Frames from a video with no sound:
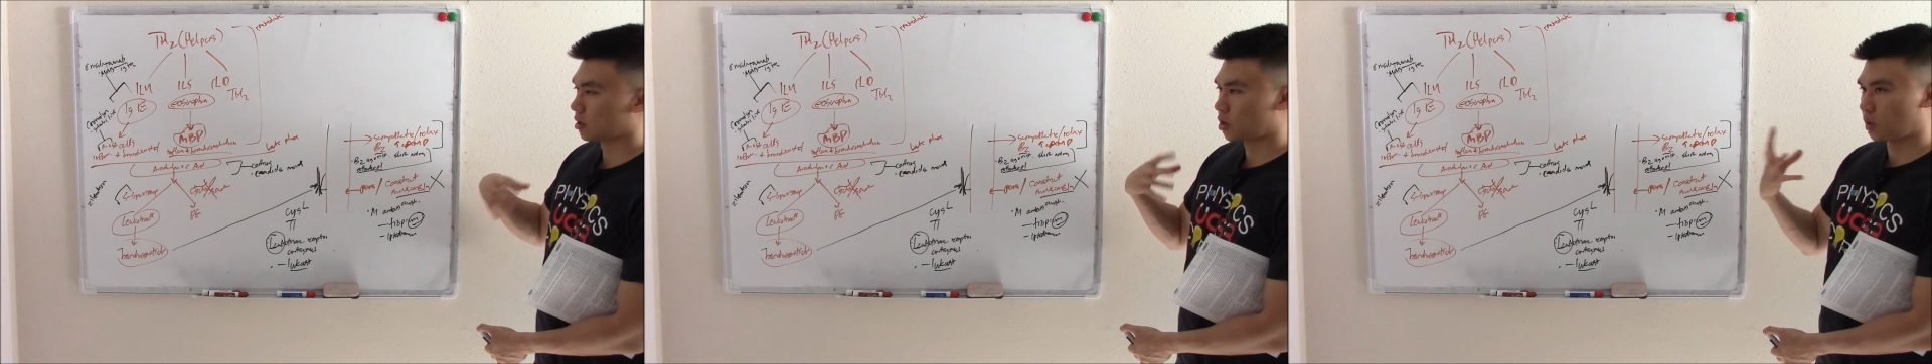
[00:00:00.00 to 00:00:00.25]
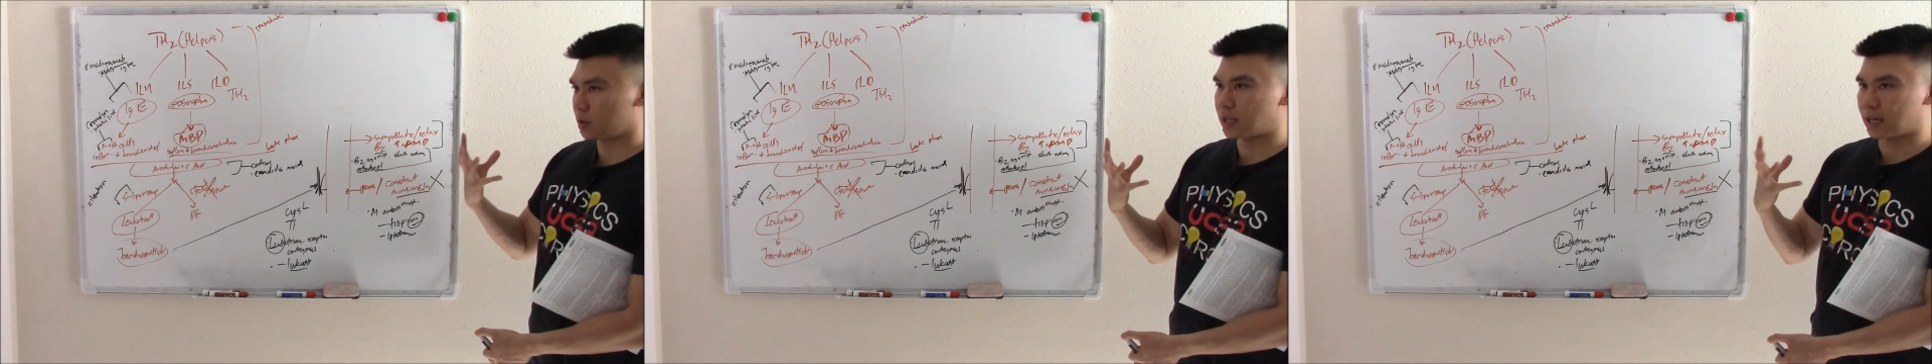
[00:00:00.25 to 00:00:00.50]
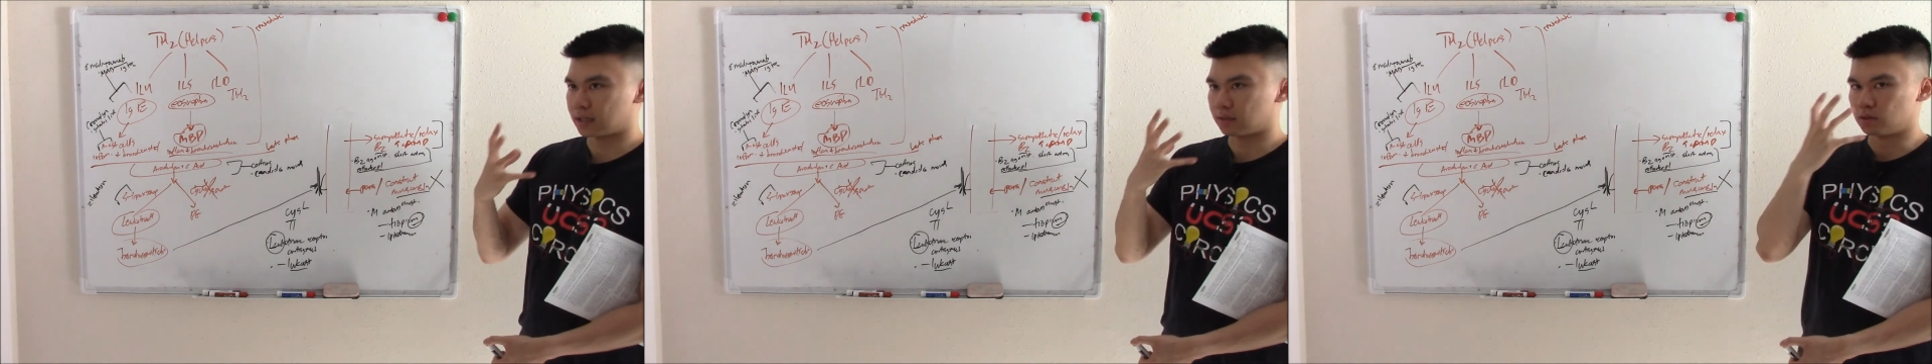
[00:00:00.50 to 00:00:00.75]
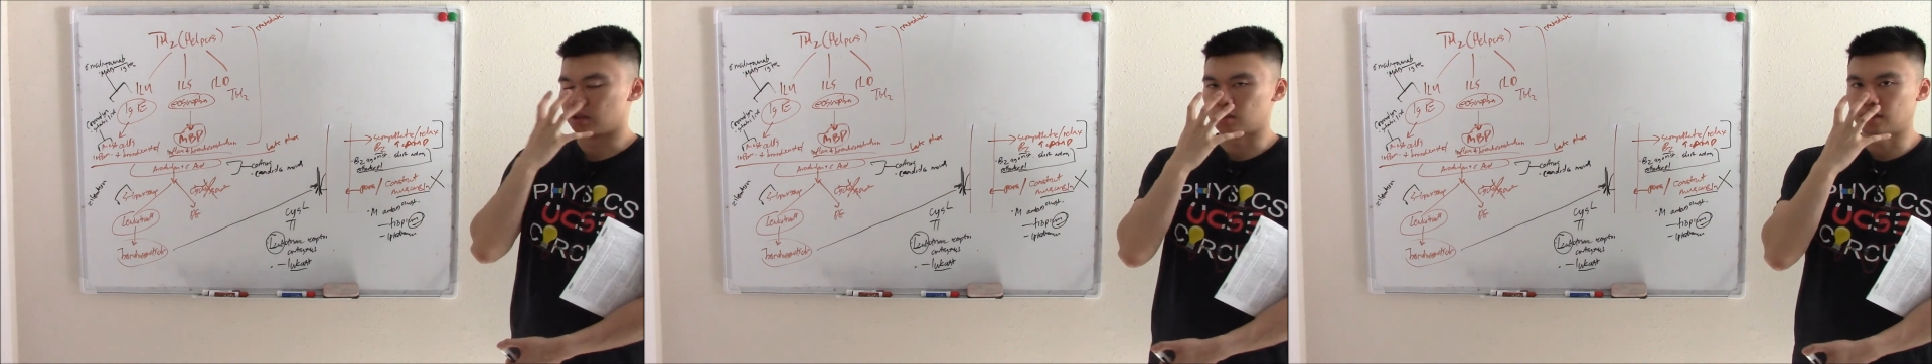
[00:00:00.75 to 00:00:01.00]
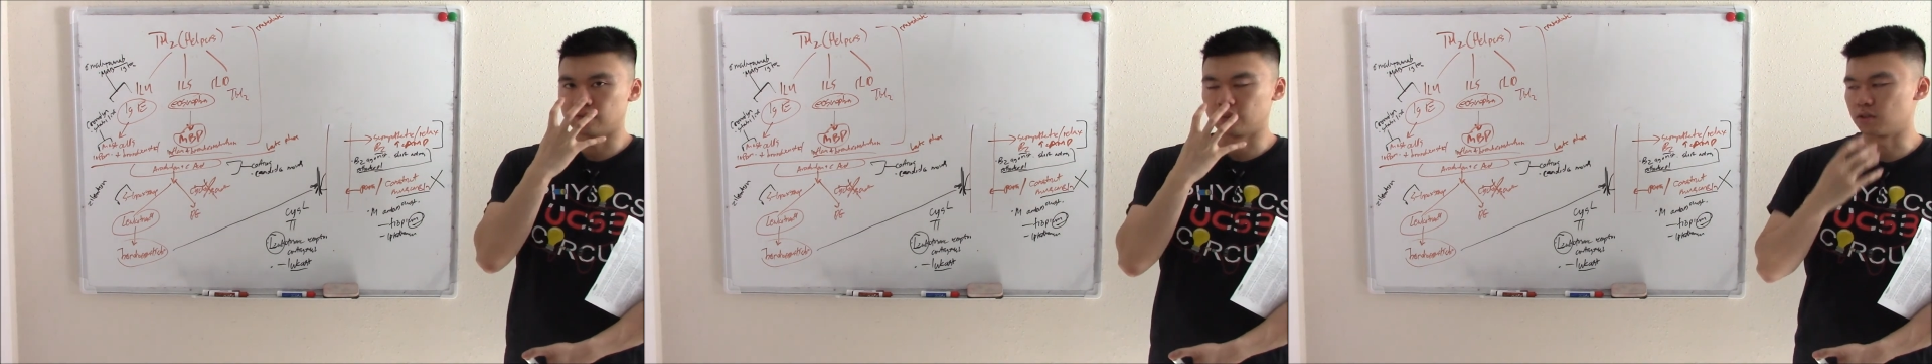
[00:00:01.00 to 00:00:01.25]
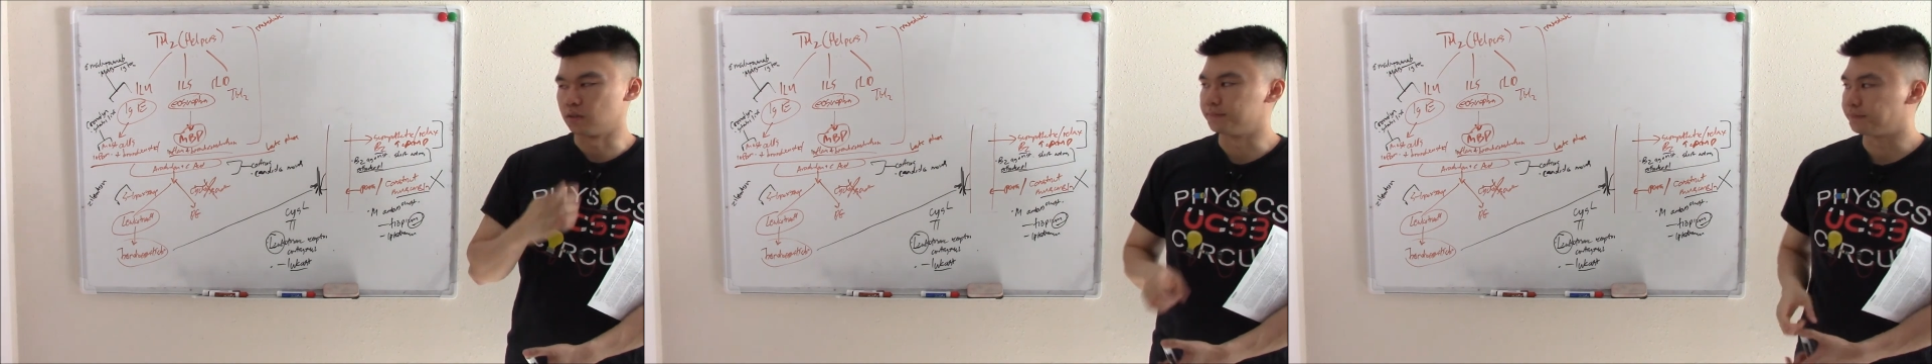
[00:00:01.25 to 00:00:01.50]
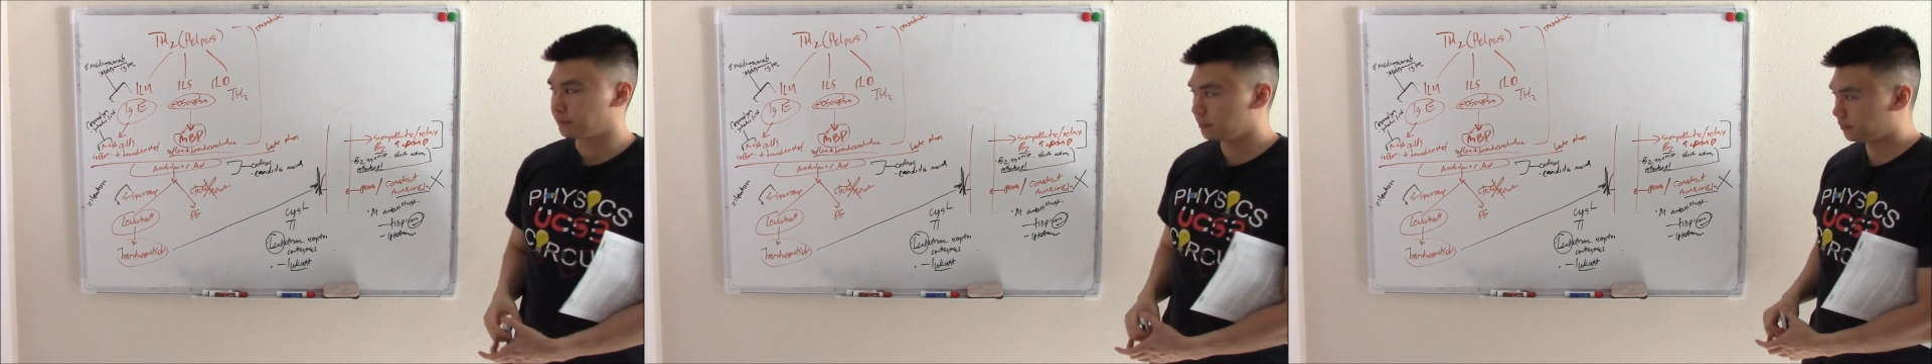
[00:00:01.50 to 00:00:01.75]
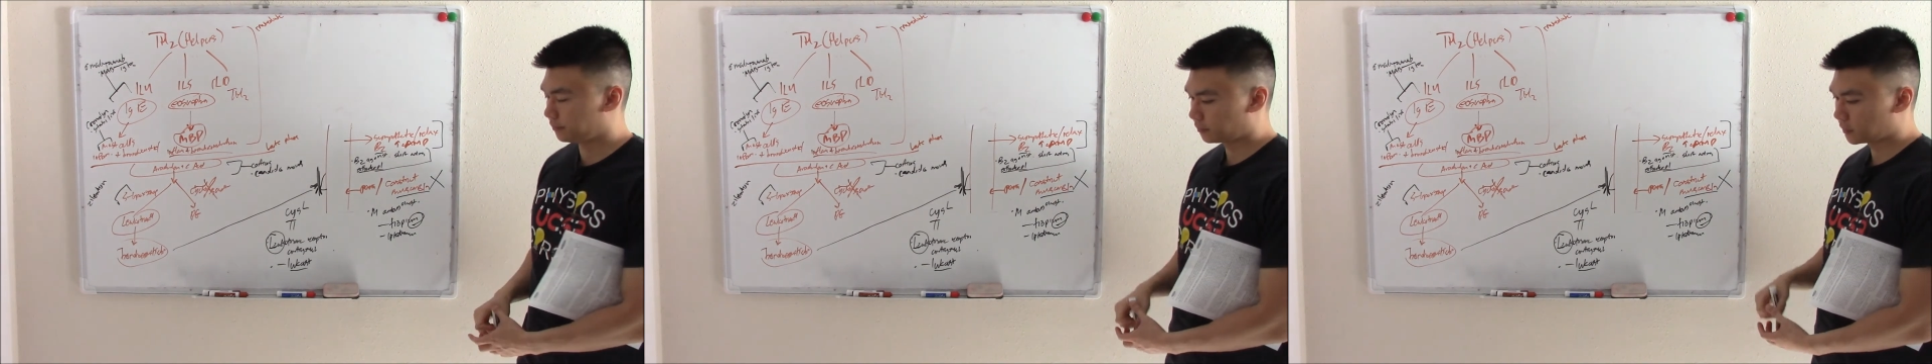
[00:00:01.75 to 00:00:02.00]
or the shortest acting, we just give it to them.
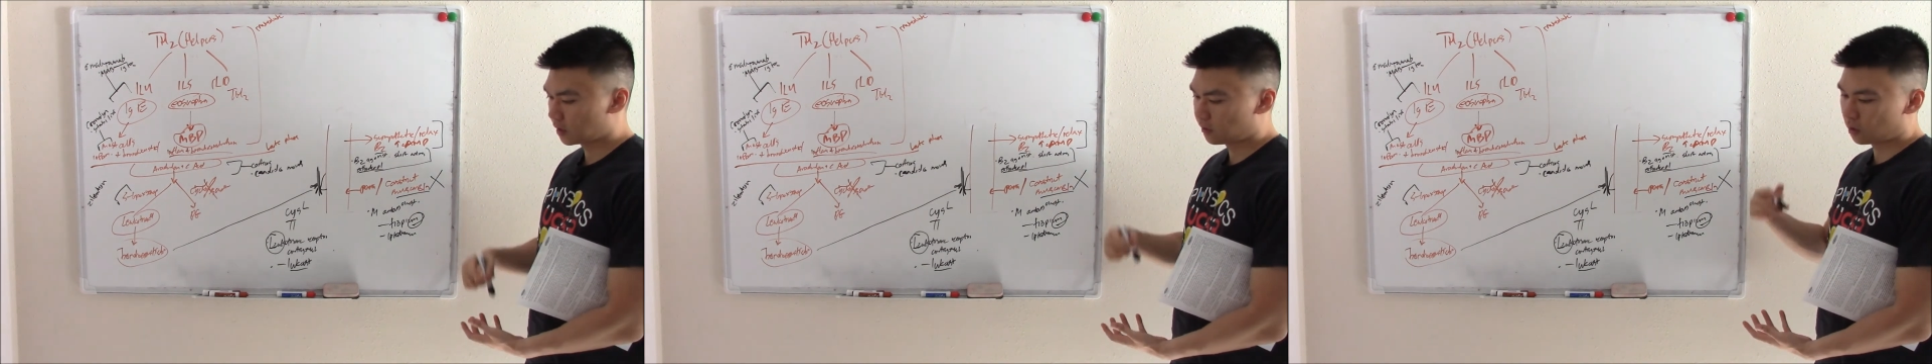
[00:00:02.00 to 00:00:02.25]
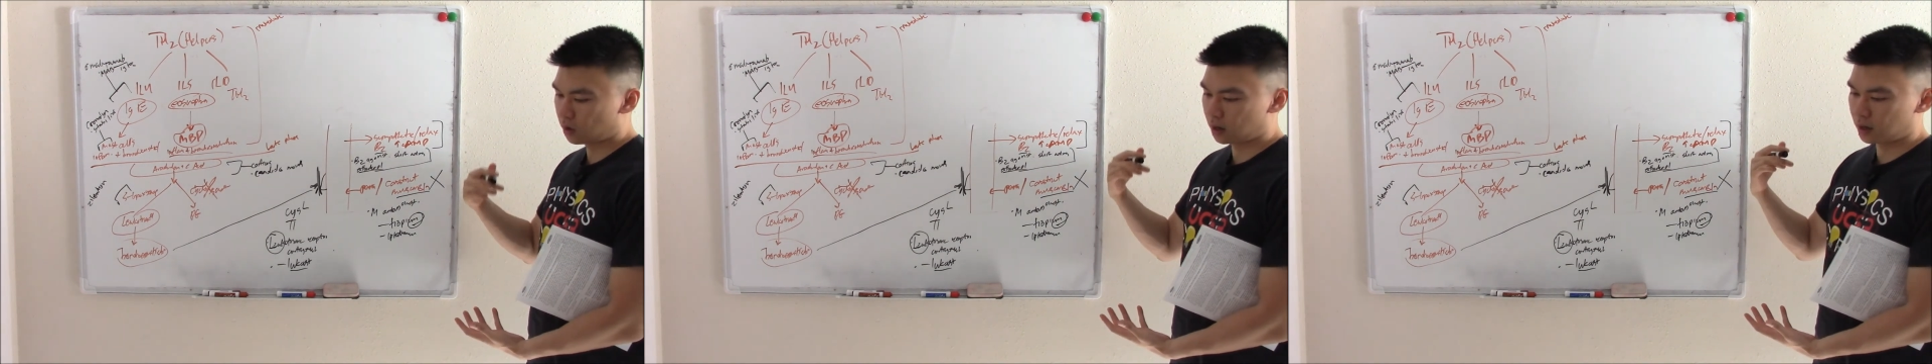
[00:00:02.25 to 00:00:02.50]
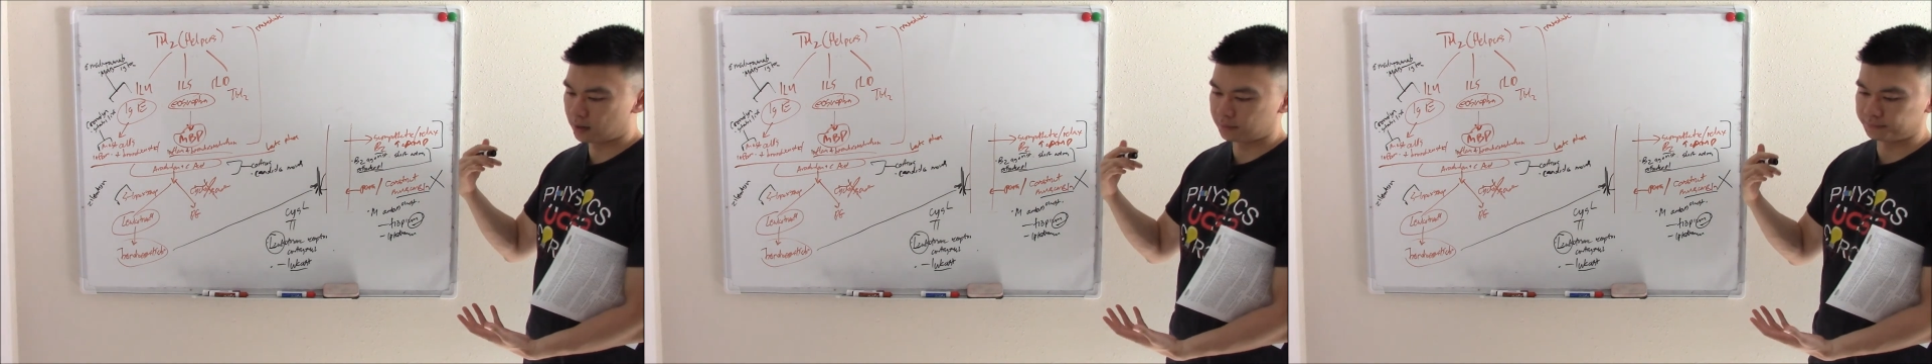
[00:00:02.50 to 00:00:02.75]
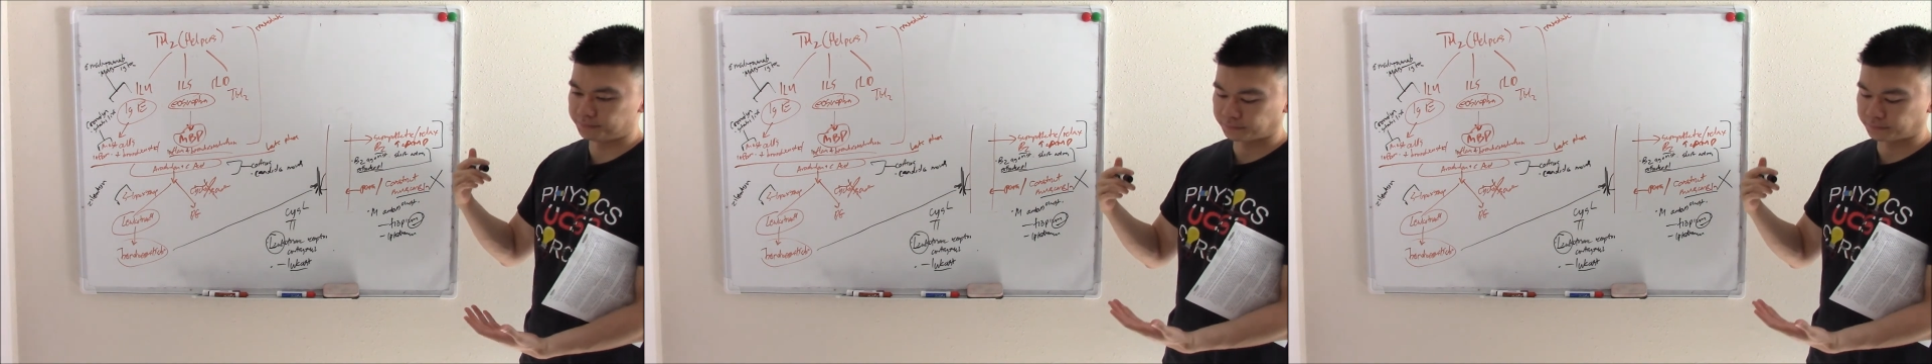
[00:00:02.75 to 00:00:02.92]
For